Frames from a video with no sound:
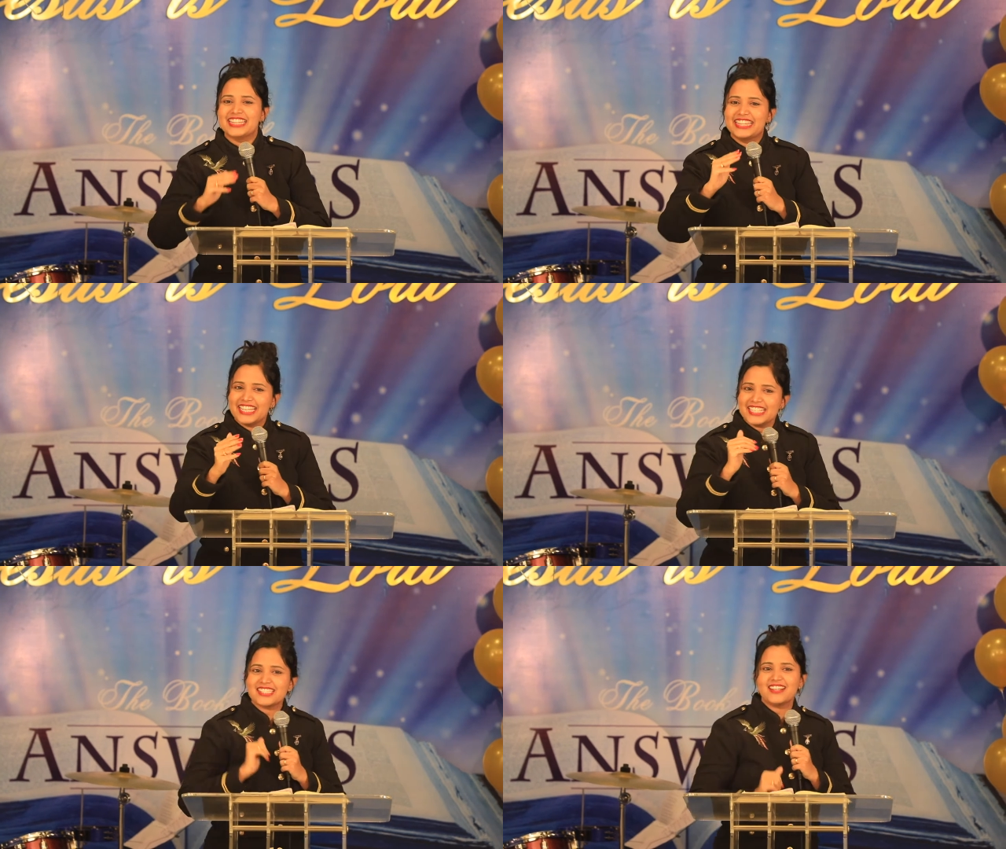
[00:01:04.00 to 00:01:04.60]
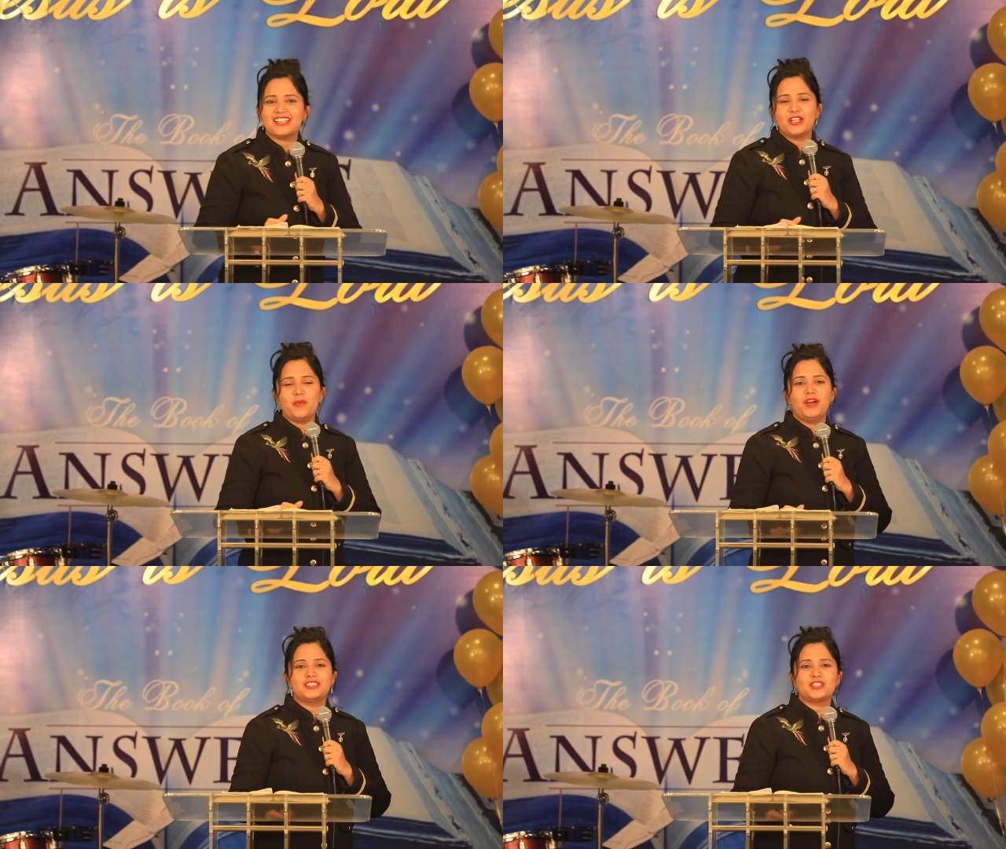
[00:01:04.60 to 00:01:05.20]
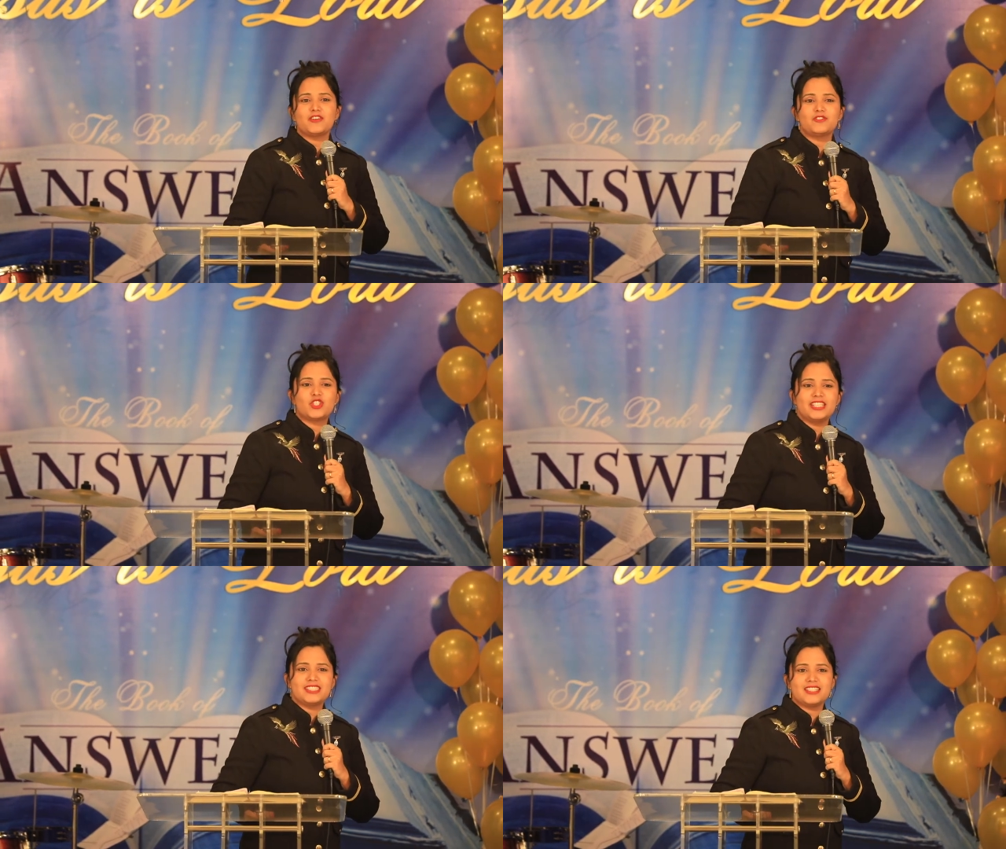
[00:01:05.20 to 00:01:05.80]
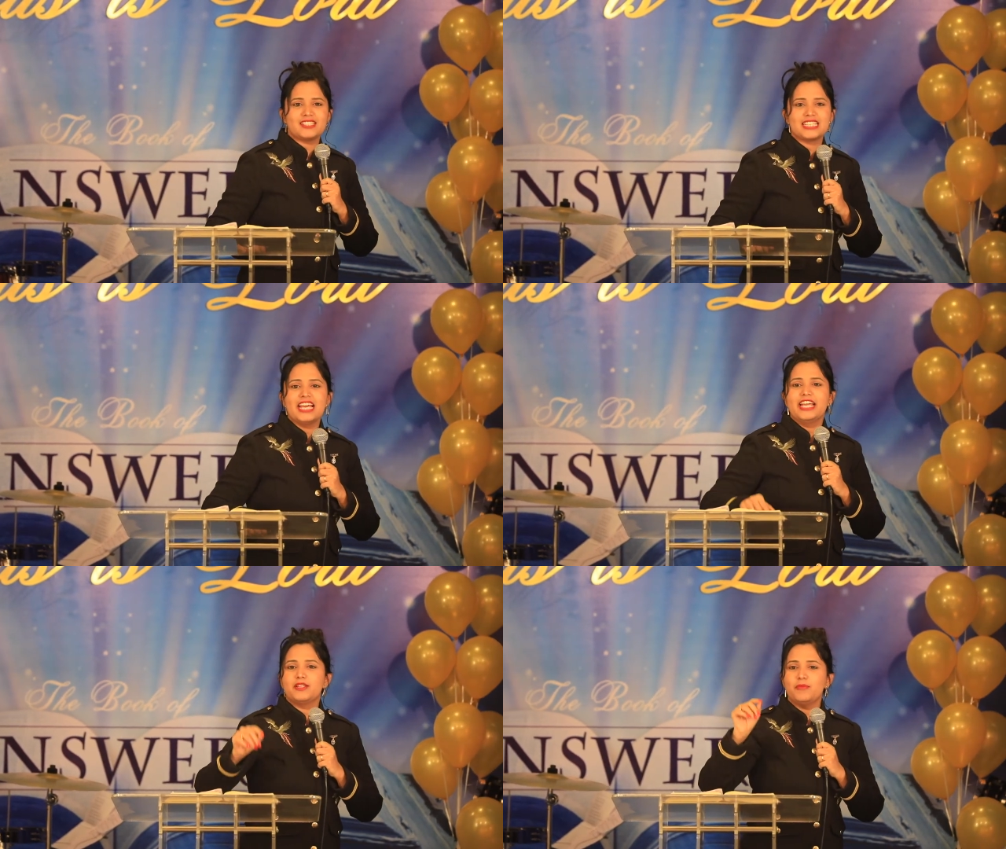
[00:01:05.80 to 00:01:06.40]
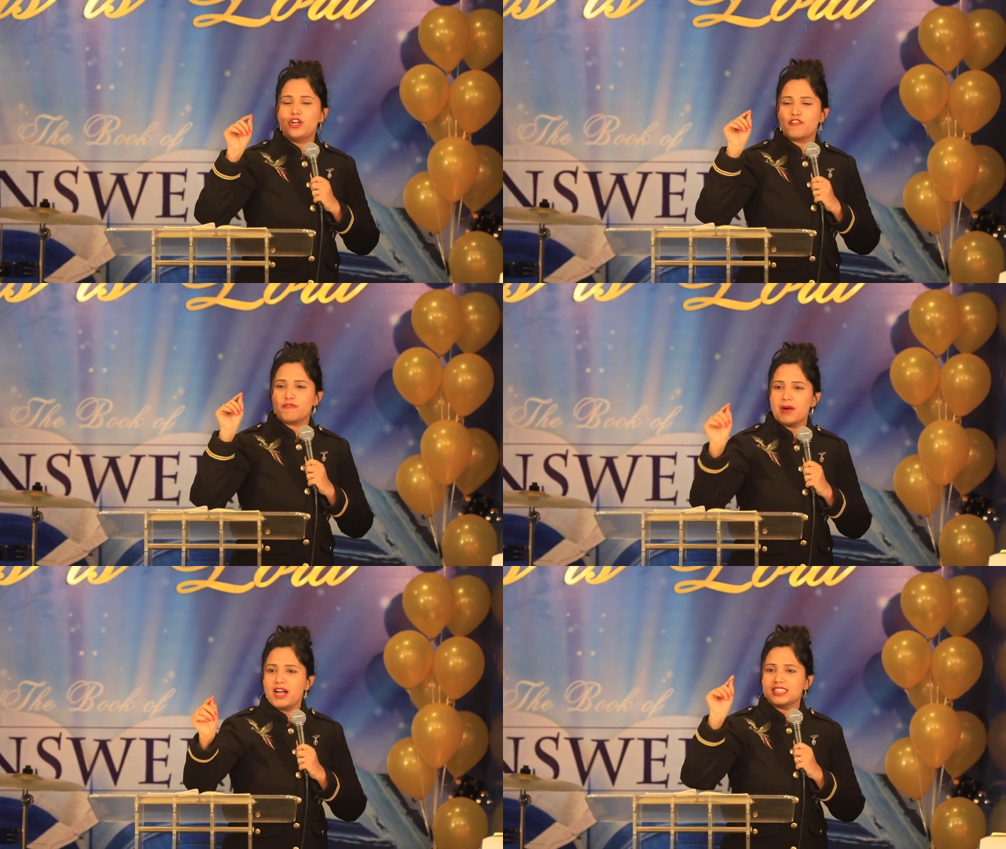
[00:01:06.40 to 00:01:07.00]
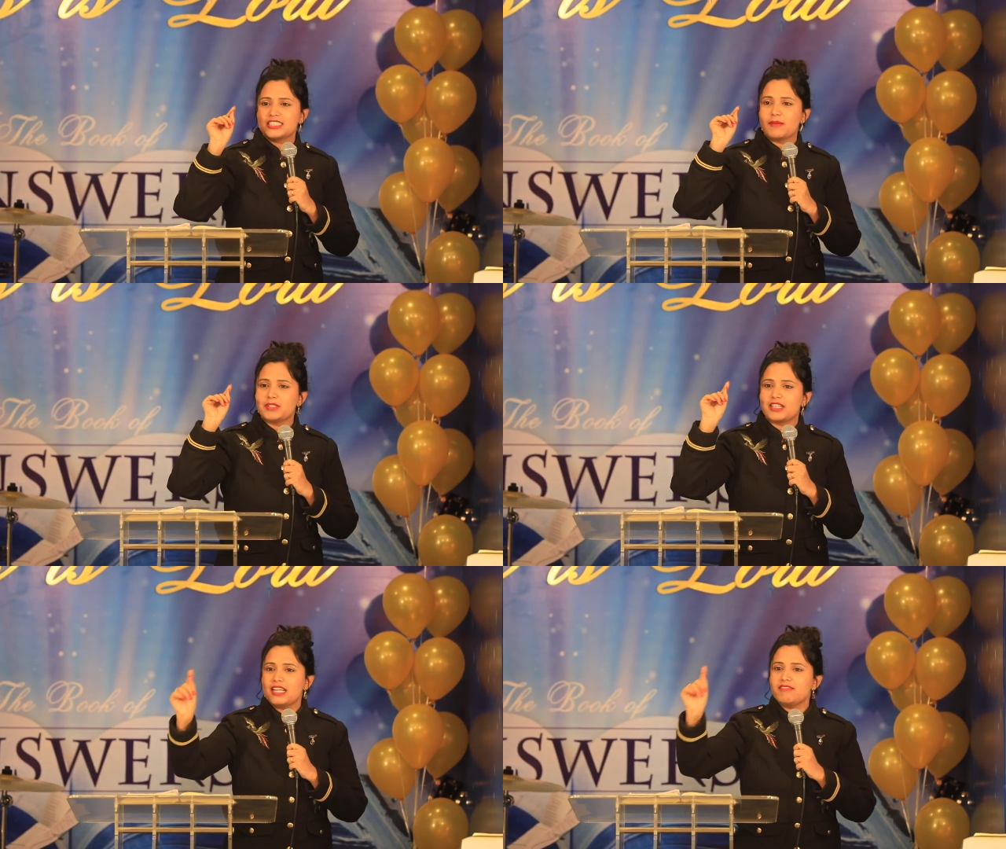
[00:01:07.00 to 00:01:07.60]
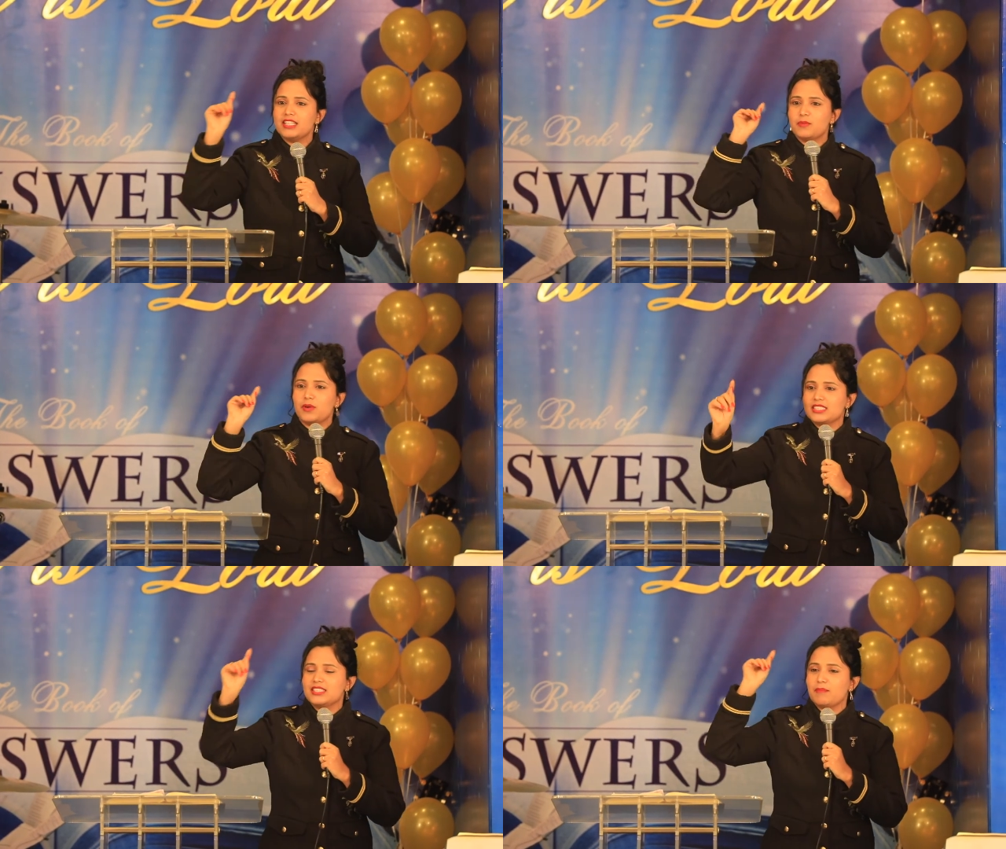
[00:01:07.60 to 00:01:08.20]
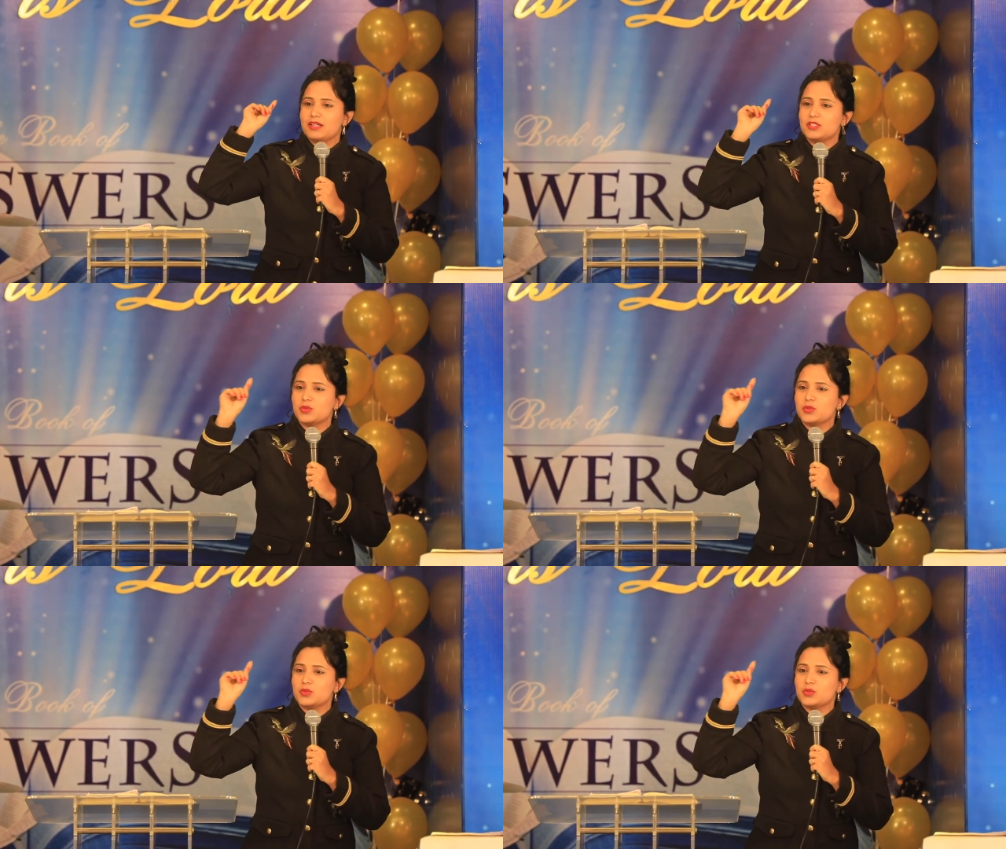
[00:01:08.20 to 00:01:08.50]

These are the words of Jesus in the book of Mark chapter eleven verse number